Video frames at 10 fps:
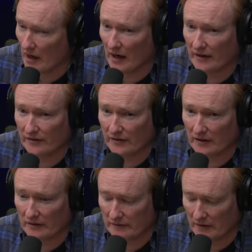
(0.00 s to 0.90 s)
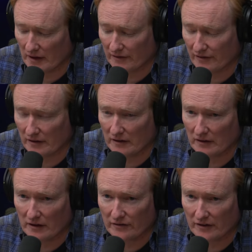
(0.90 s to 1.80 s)
I we'll see. Right. I see.
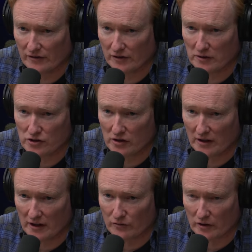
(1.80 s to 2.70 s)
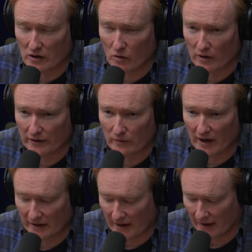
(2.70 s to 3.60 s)
I see. So oh, you should hit yeah, yeah, record
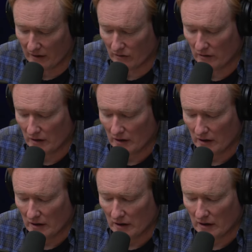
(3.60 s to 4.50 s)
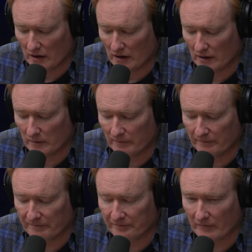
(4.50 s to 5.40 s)
right now,
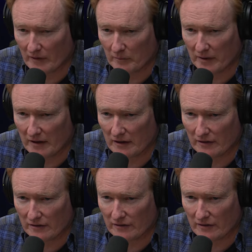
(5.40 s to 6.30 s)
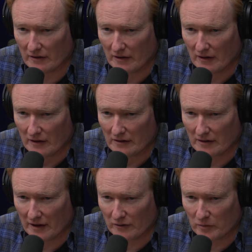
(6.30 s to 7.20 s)
um, because yes,
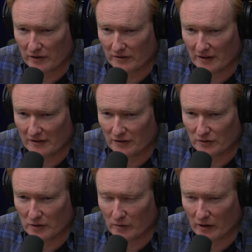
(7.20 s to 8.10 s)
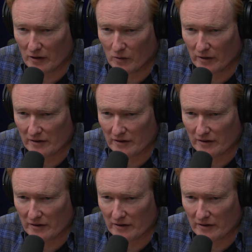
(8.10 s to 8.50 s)
that's what um, you need to do to record